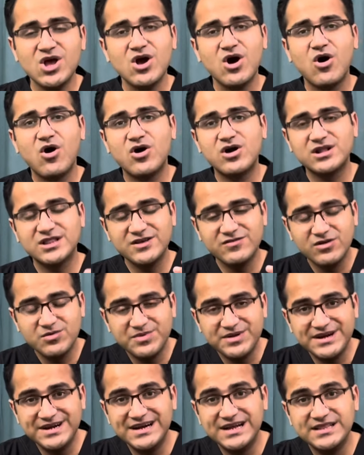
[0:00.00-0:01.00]
or they
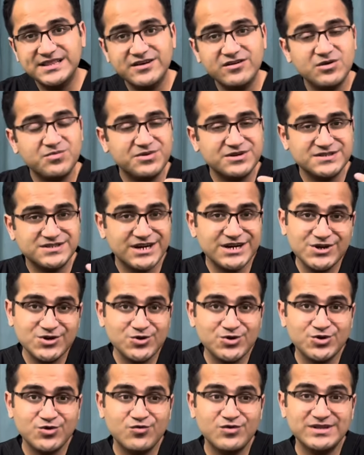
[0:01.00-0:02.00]
will present to
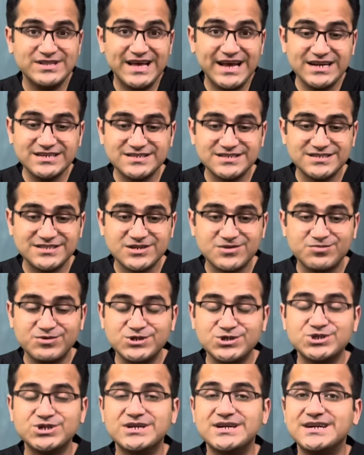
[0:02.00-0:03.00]
you with
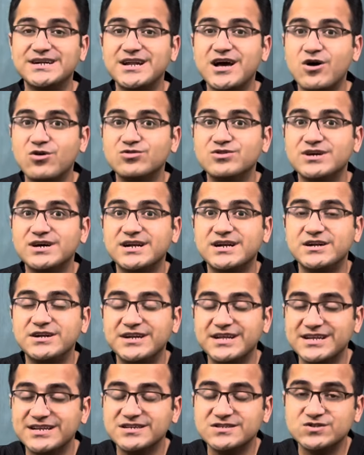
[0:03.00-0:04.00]
exacerbation and now they are
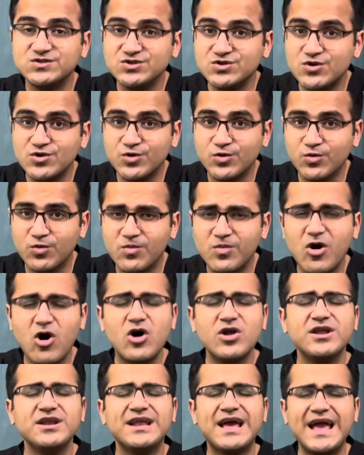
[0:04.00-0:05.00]
retaining CO2,
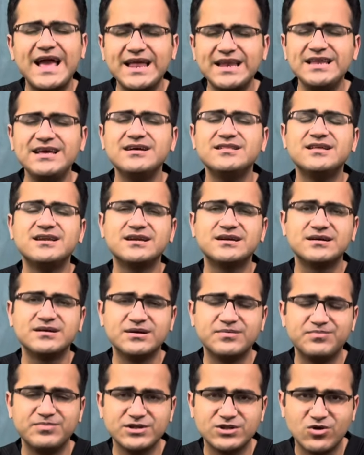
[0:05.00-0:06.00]
or in any other
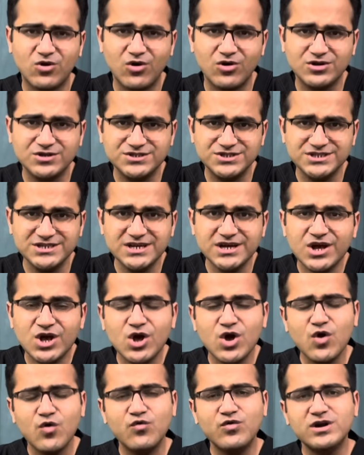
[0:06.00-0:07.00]
pathology
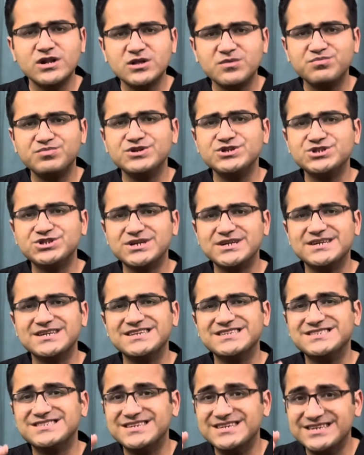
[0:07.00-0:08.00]
where the patient
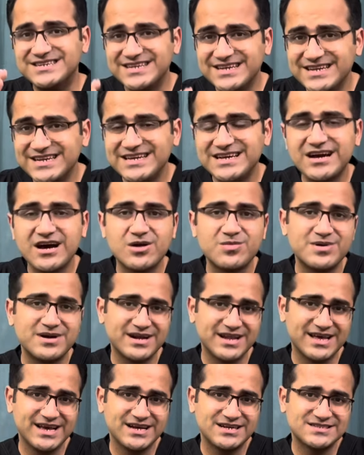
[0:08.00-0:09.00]
is retaining carbon
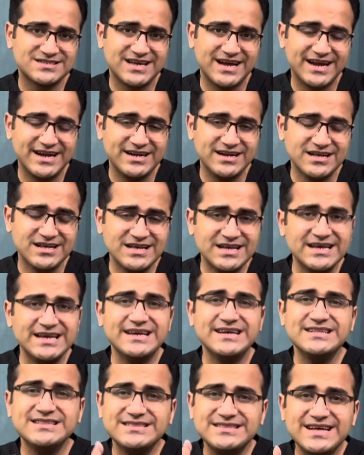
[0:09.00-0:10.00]
dioxide.
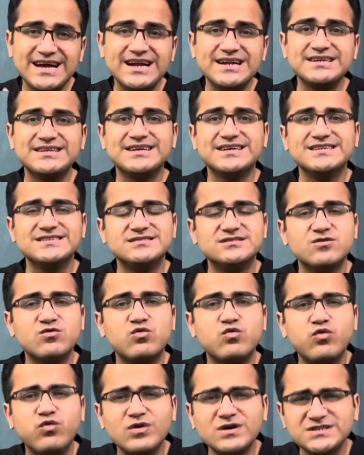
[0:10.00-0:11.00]
In that case, the
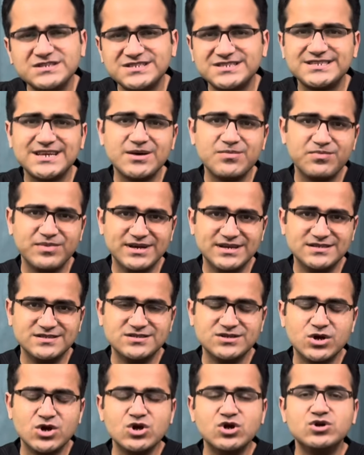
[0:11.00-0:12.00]
first step is
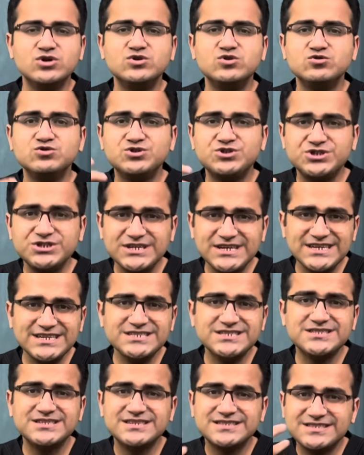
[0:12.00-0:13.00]
to
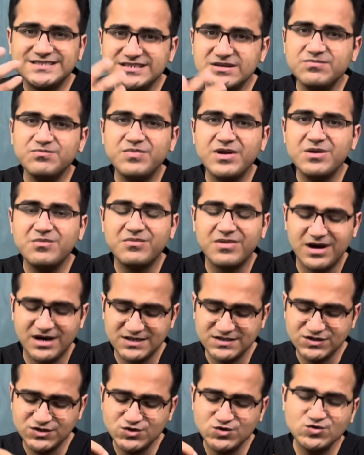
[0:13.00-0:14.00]
change the simple
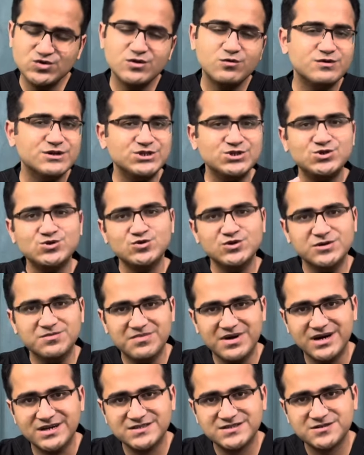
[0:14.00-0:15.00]
mask to the Venturi
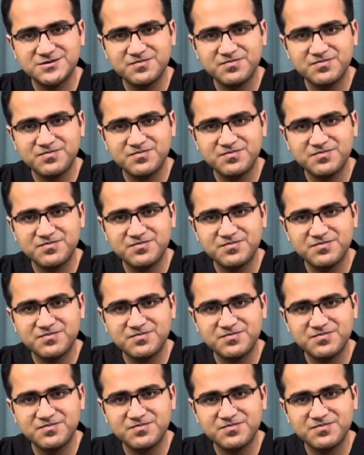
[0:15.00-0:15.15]
mask.